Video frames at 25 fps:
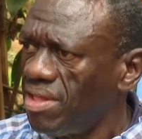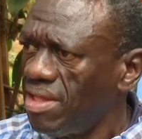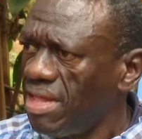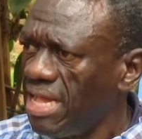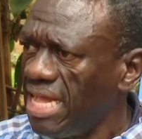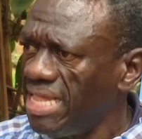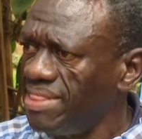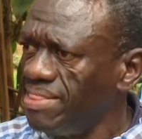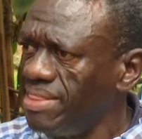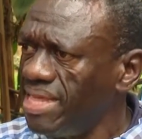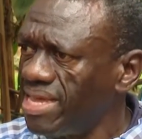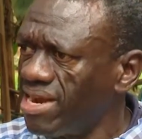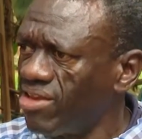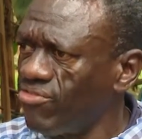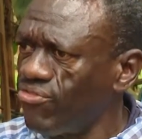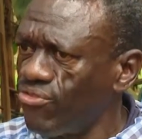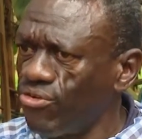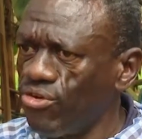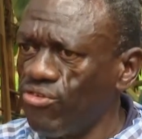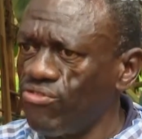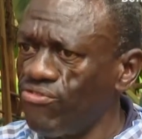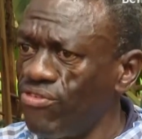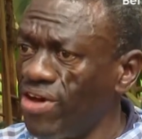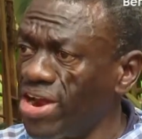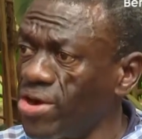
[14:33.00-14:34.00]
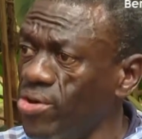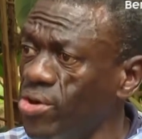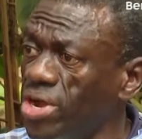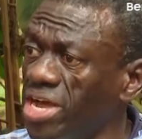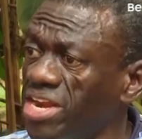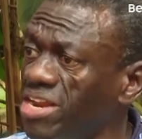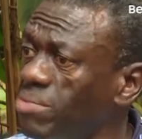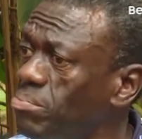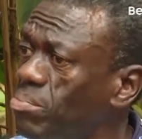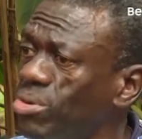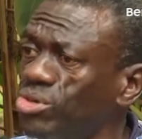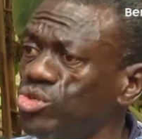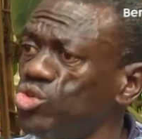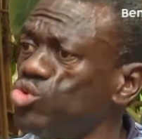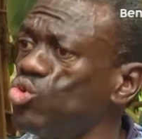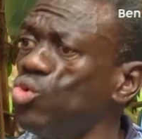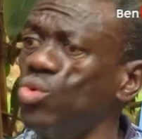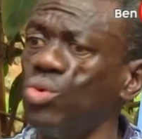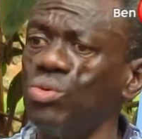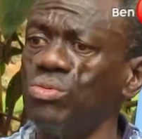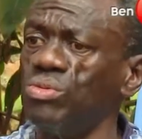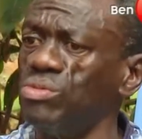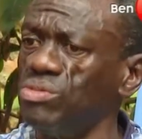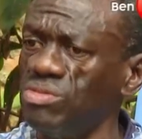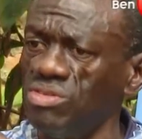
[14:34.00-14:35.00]
and therefore vulnerable to
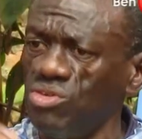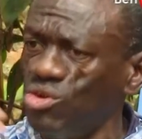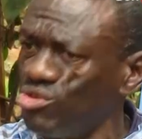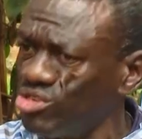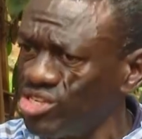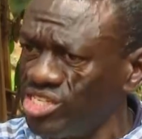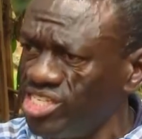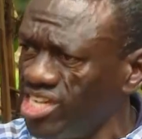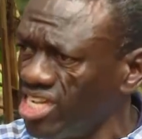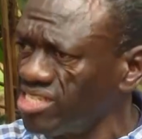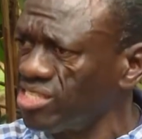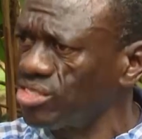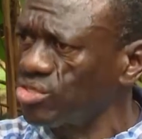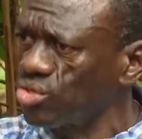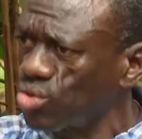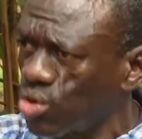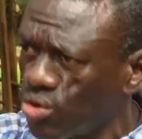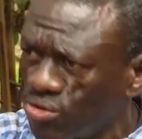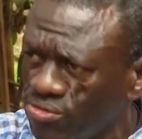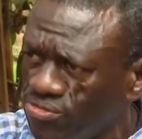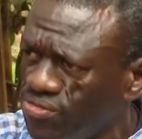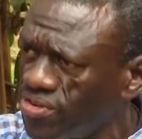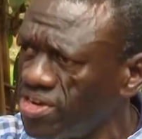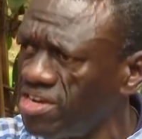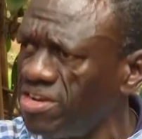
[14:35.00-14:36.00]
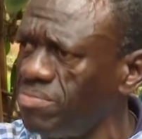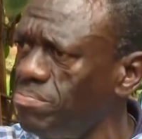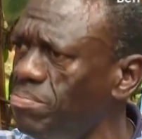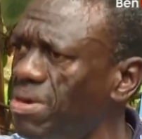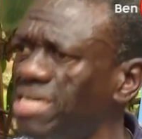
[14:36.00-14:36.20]
not just COVID,